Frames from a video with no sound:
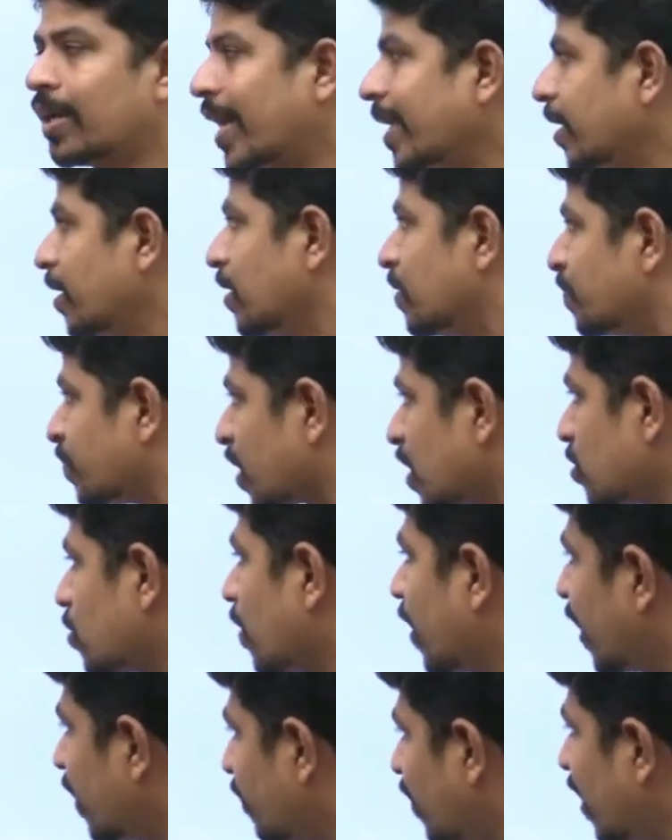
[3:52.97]
Right?
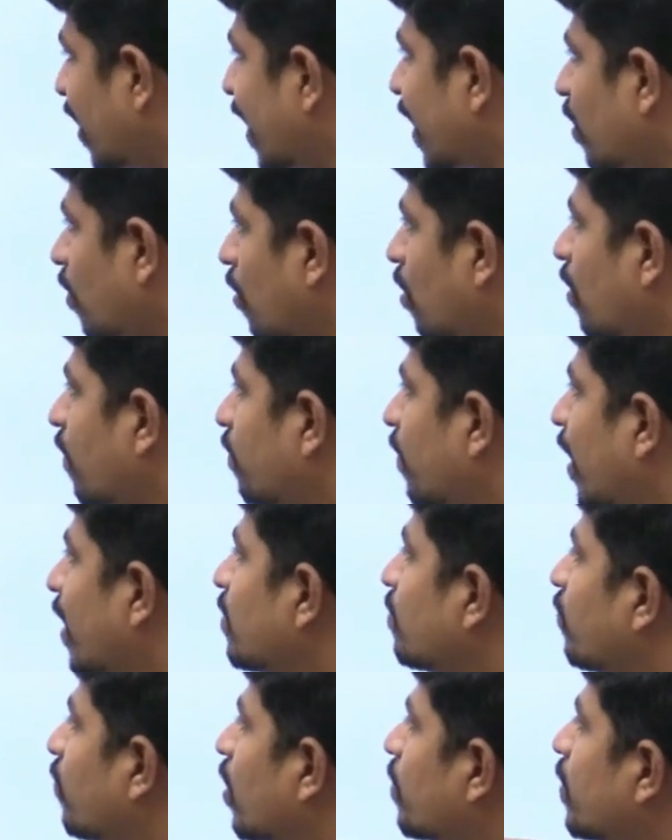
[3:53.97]
So it will take a lot of
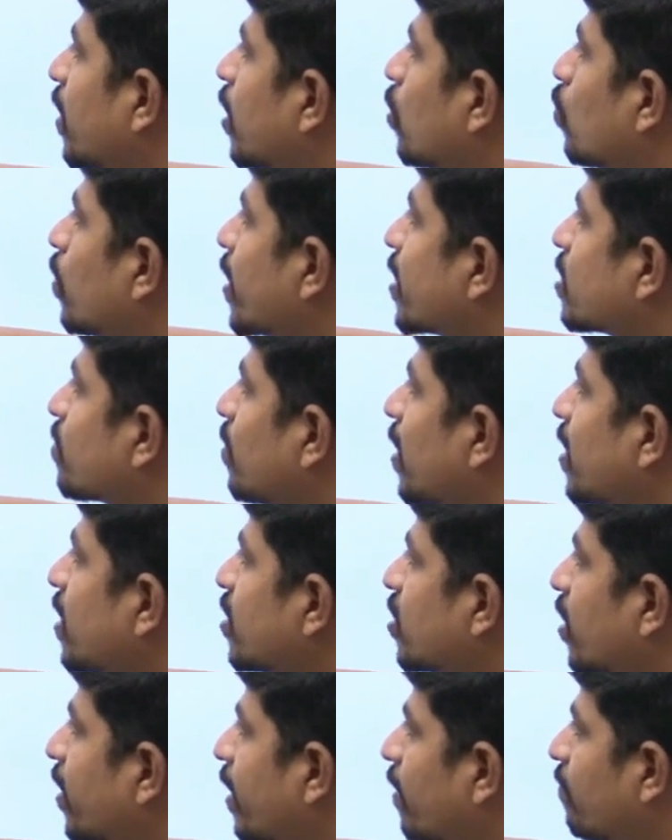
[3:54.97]
time for me to explain
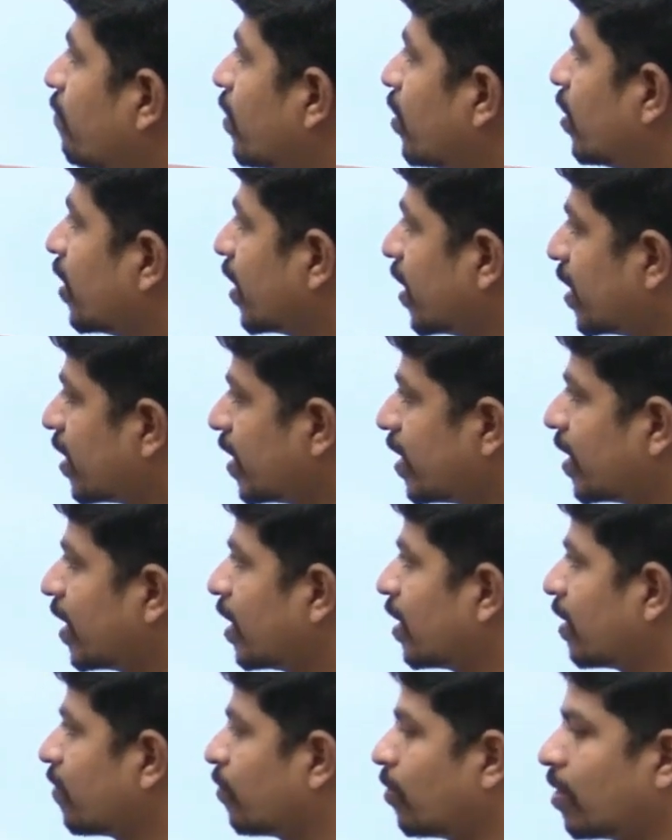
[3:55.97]
each and everything in
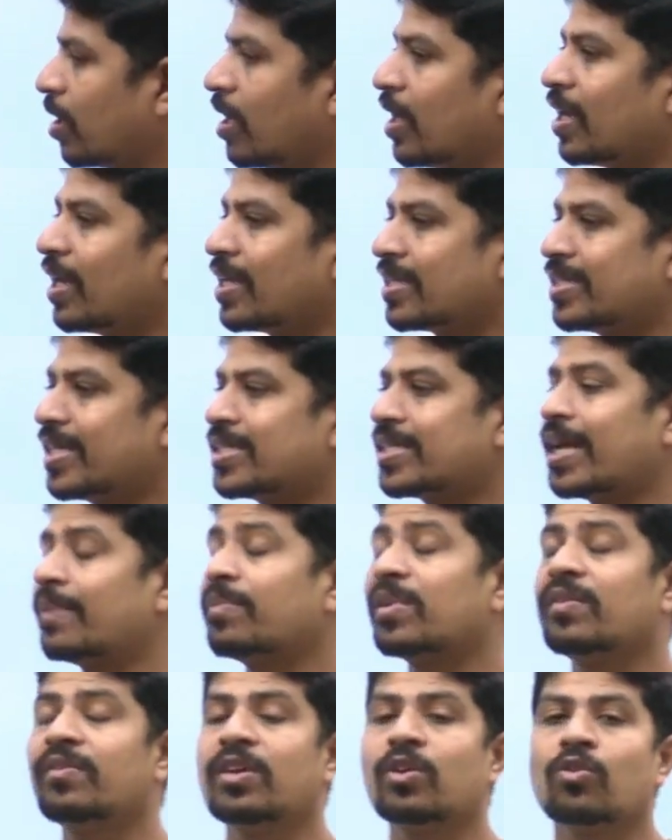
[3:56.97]
detail. Therefore, just I
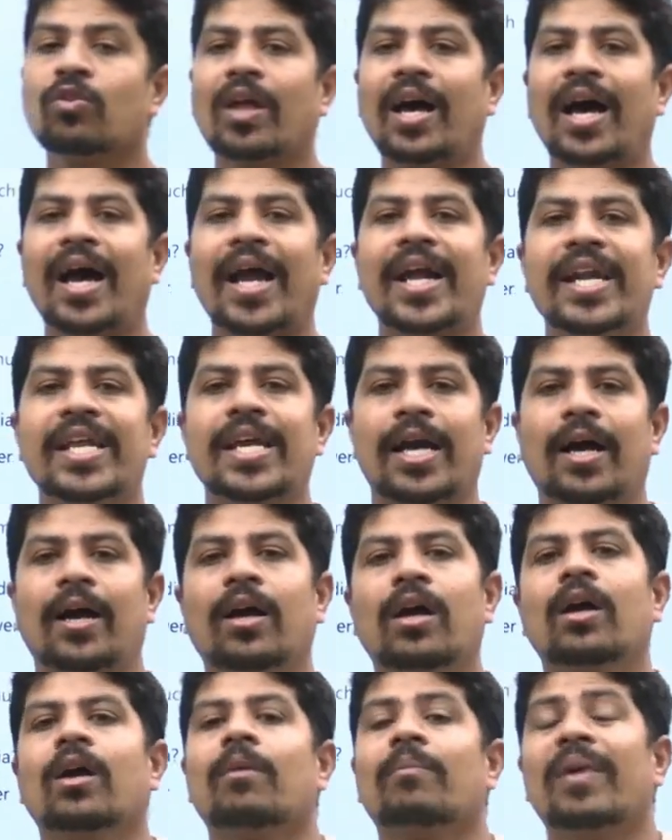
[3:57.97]
am giving you the
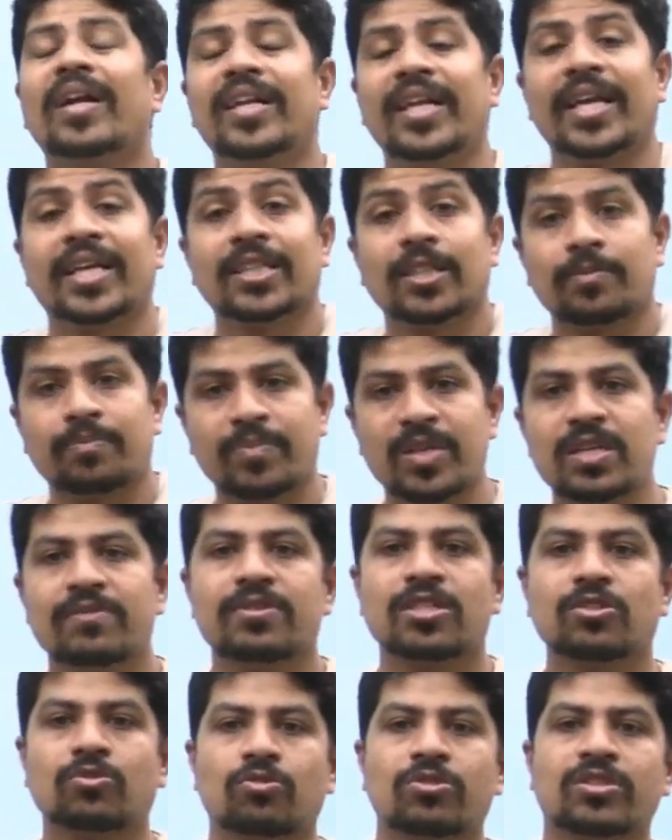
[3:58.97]
idea by taking the
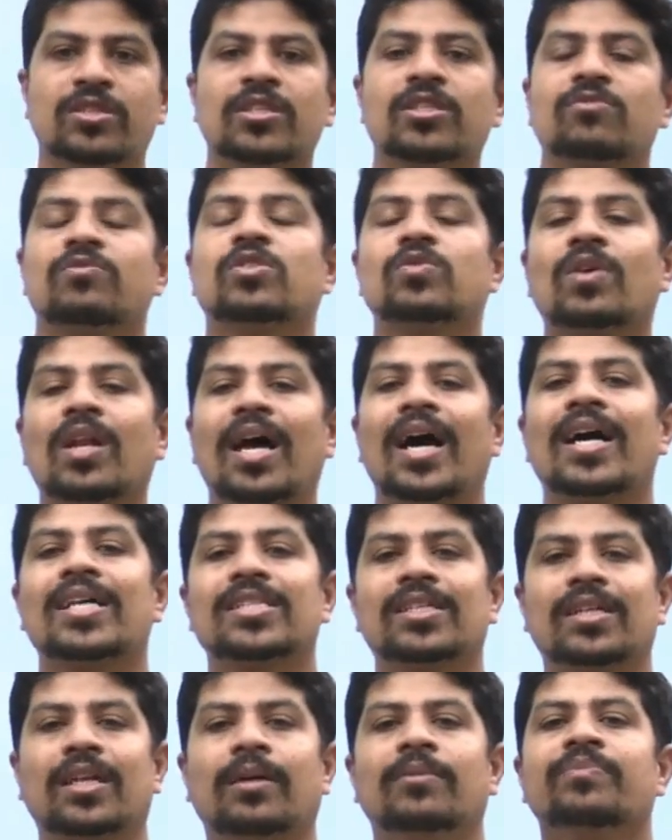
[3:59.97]
previous questions which were
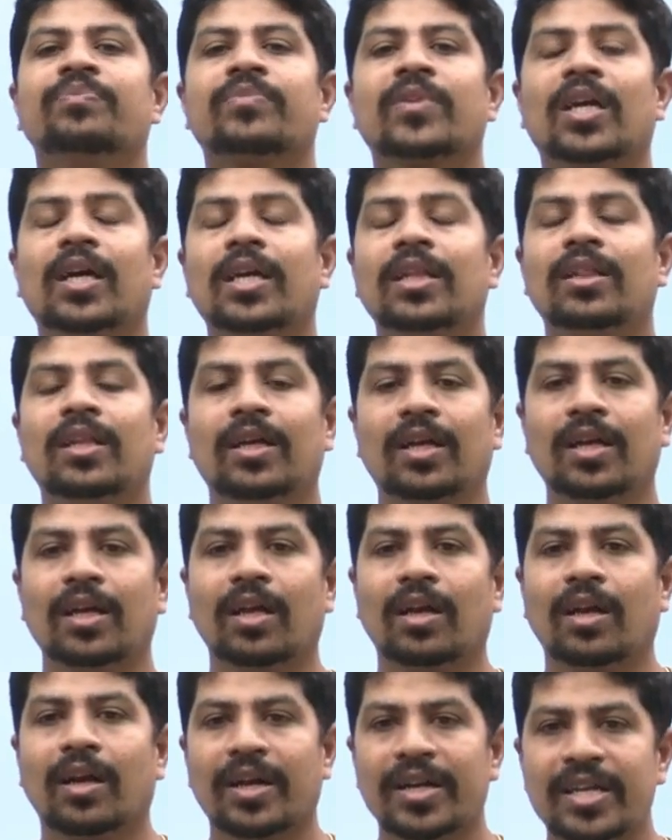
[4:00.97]
asked in the
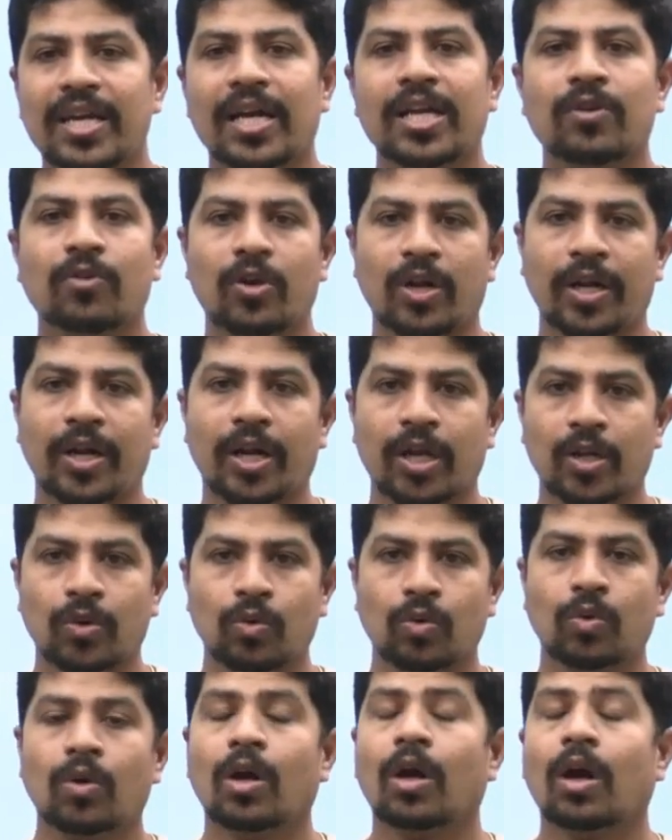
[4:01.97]
DRDO
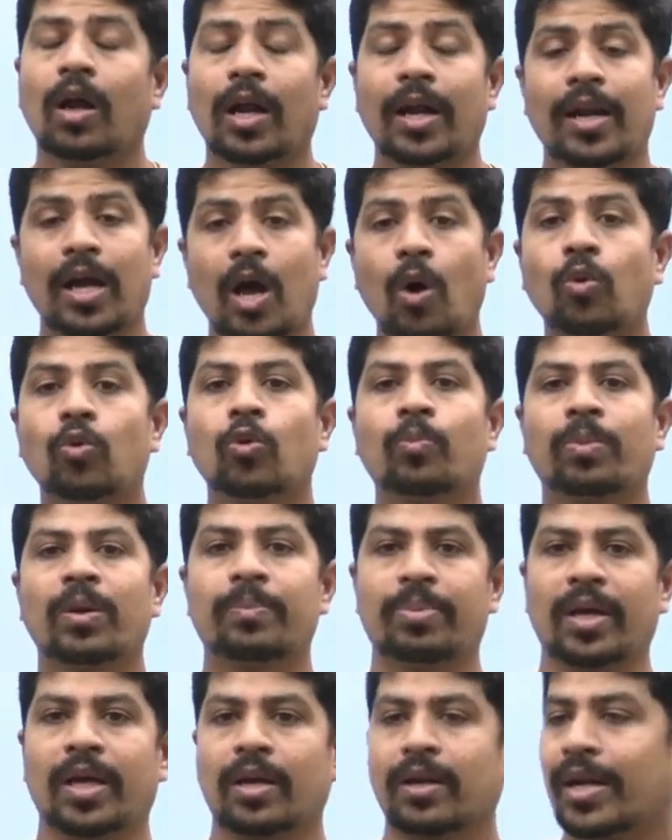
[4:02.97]
interview and how to
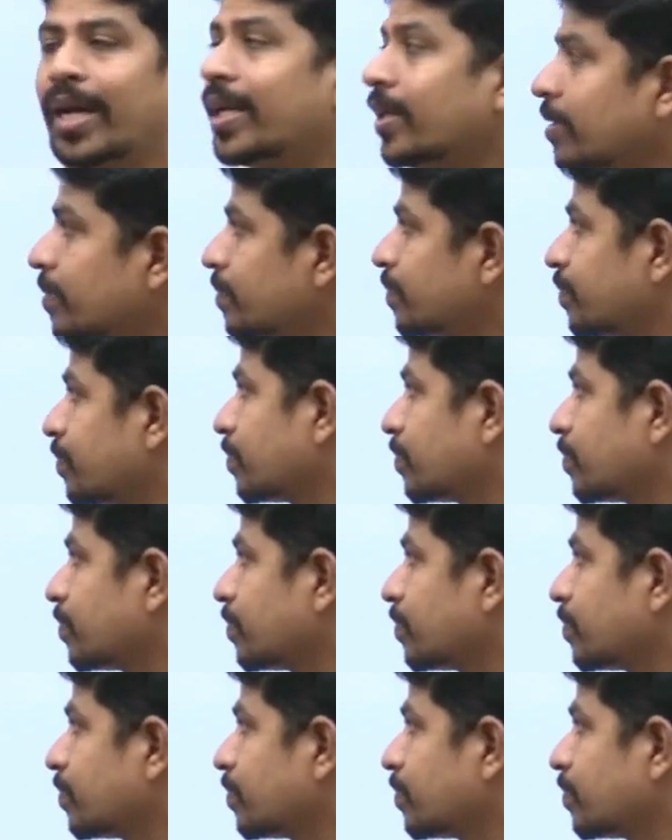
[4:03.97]
prepare, right?